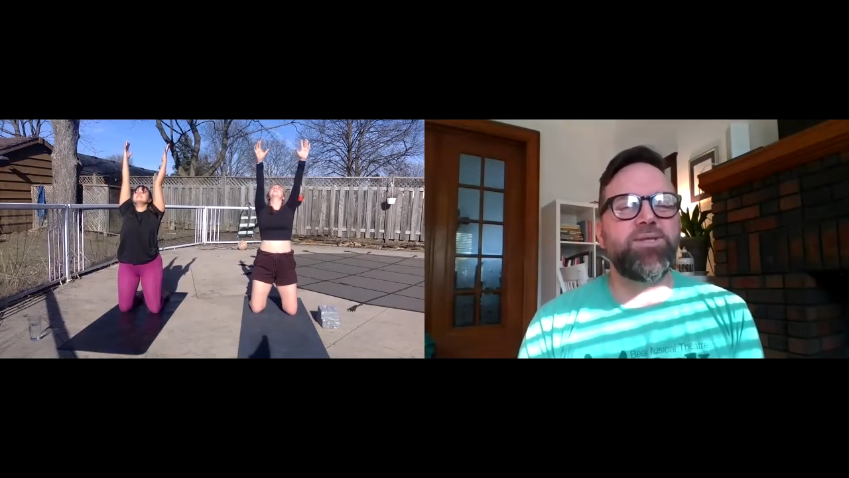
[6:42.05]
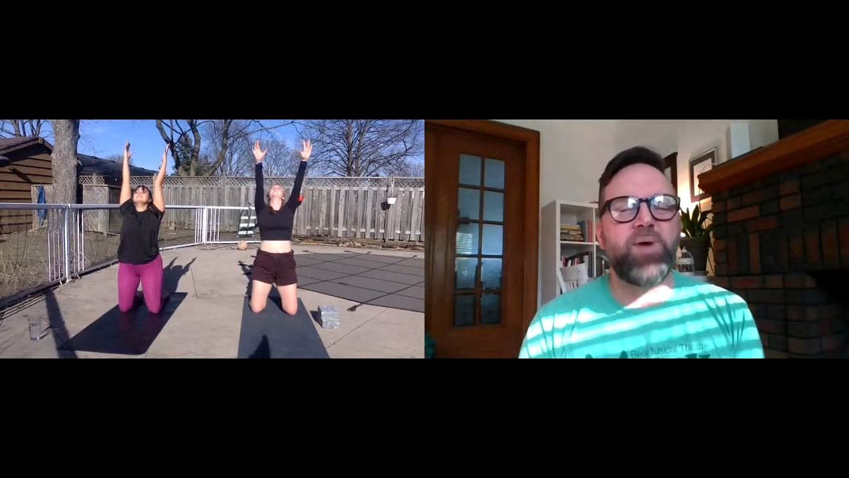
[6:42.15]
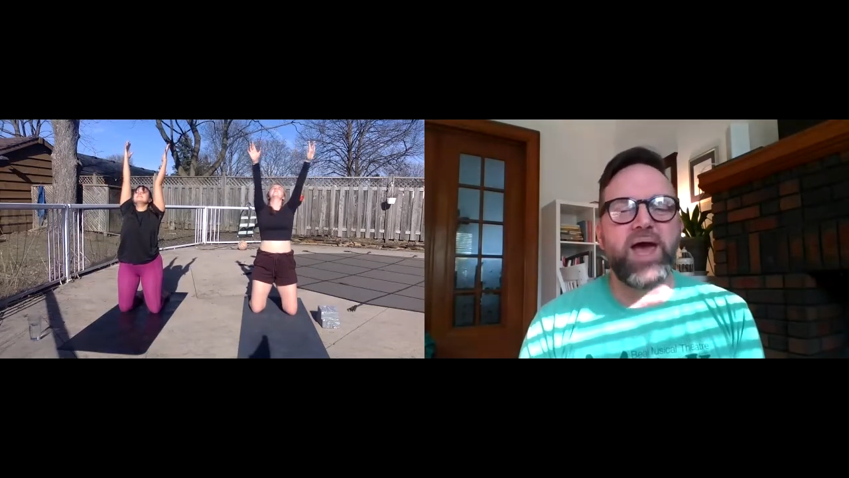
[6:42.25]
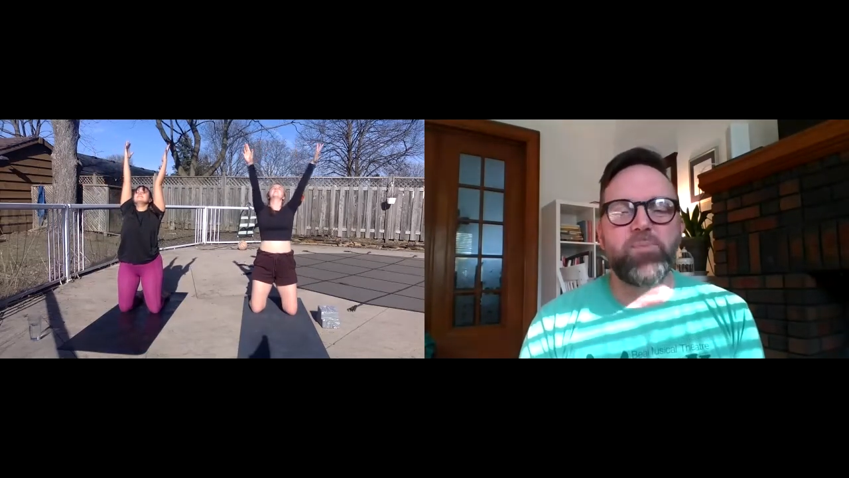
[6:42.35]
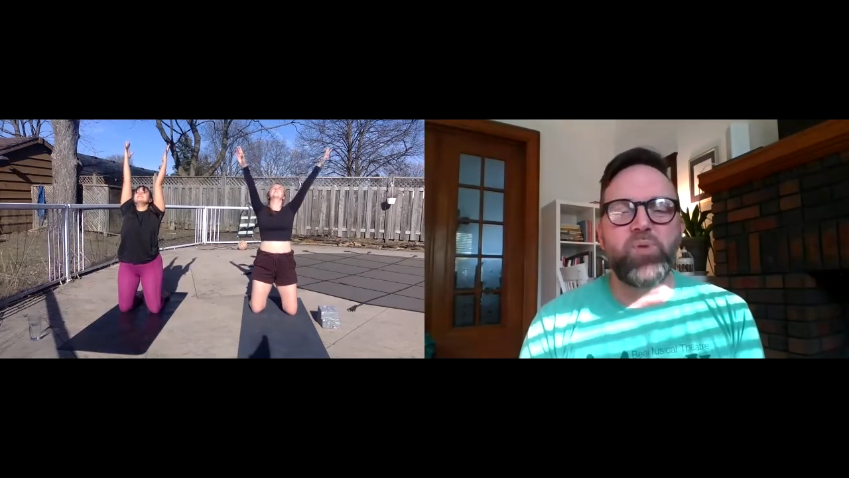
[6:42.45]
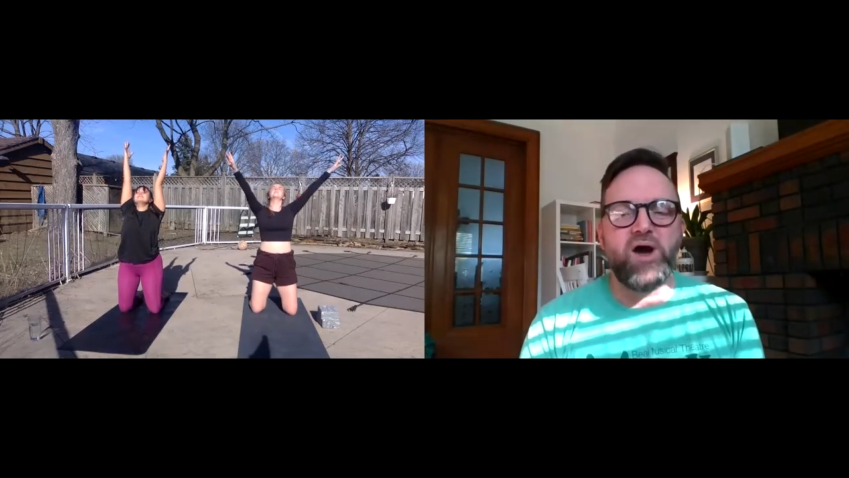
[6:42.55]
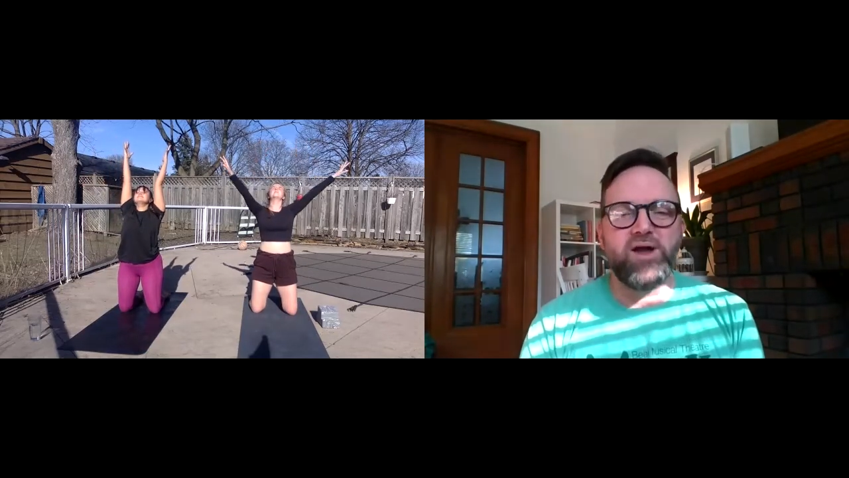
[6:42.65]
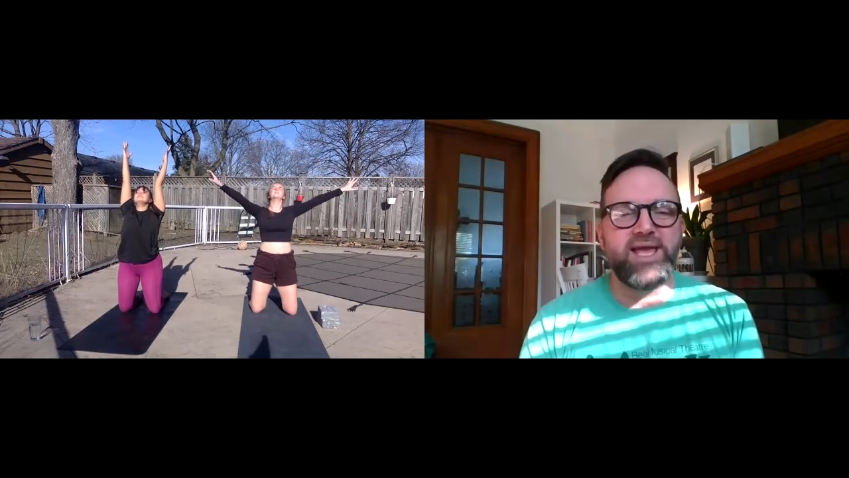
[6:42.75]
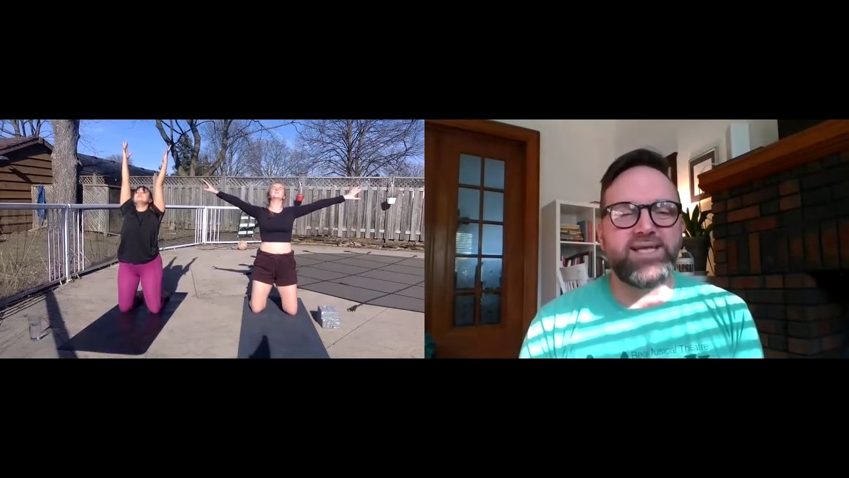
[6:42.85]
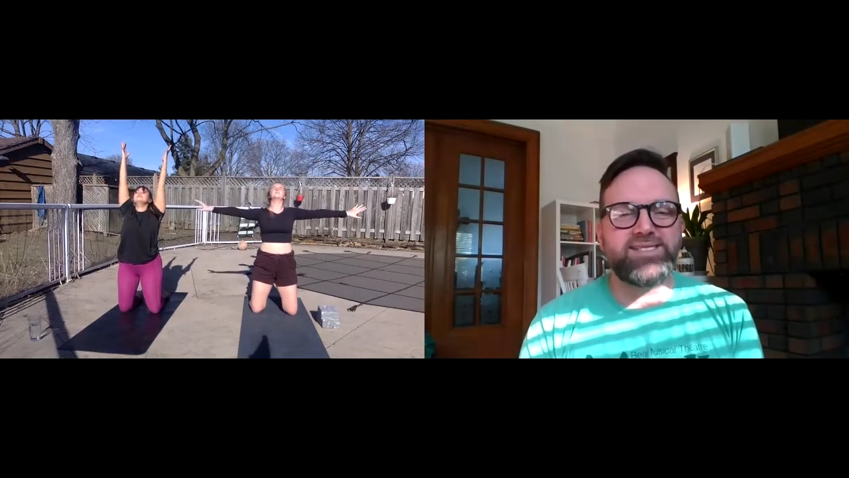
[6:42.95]
the back
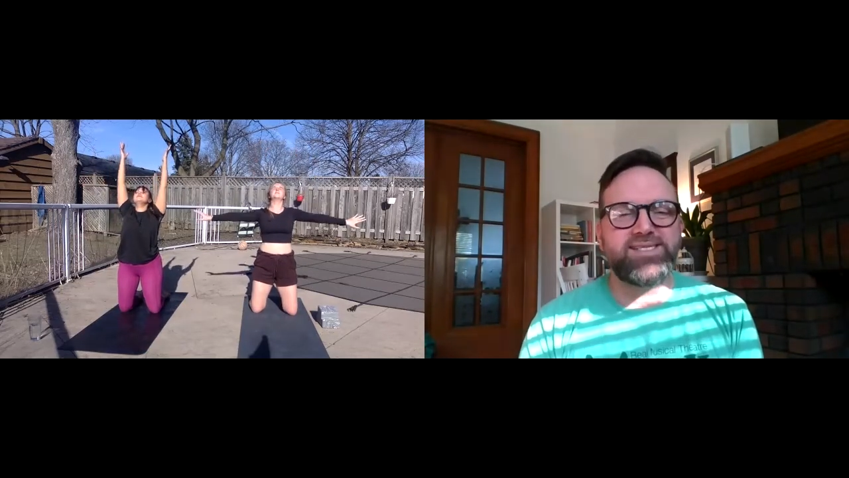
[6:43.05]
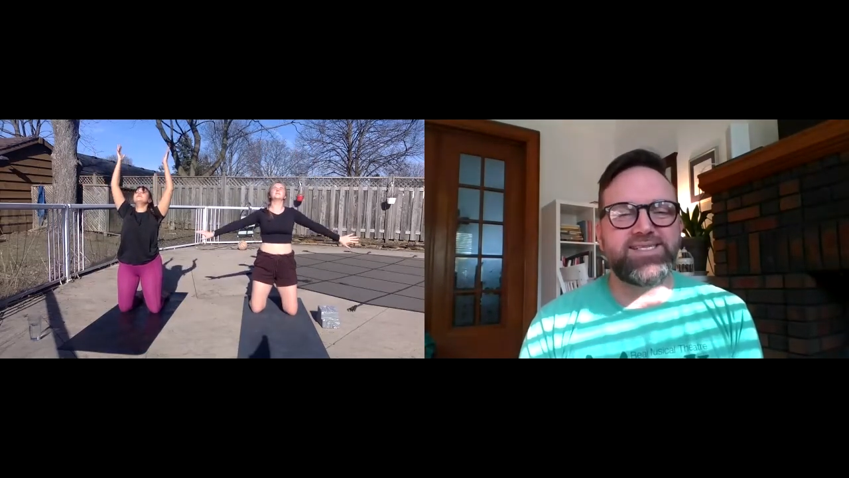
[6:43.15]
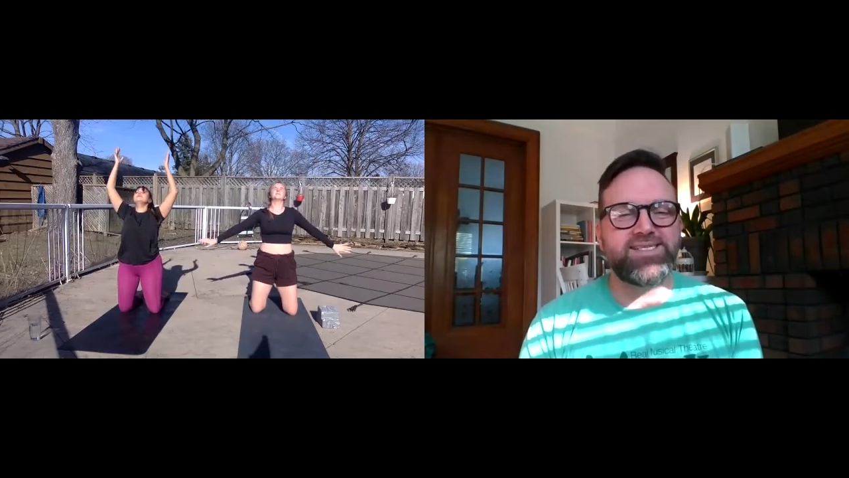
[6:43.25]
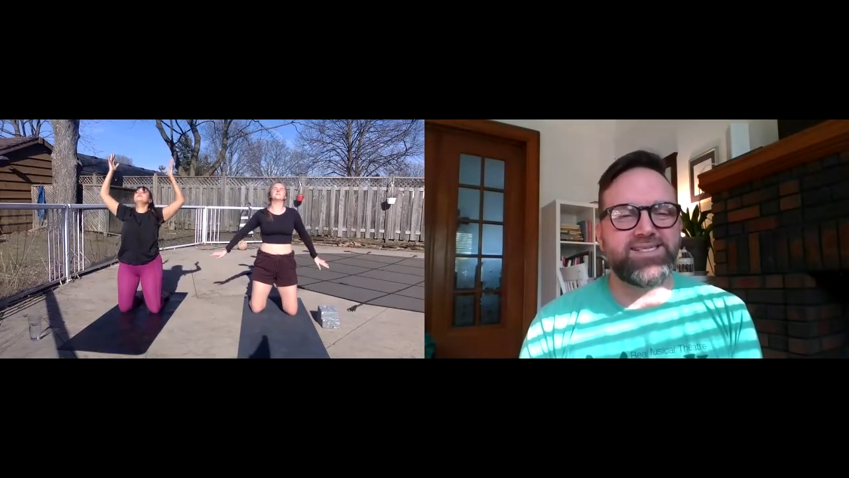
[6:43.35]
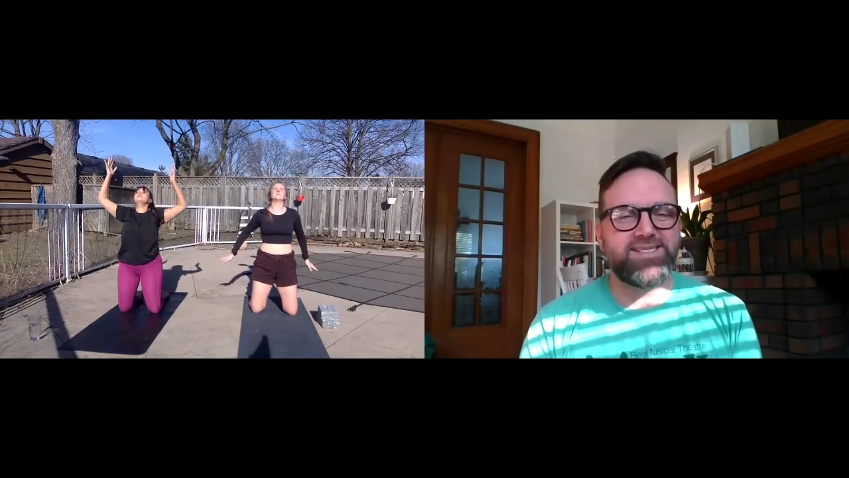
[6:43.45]
pockets.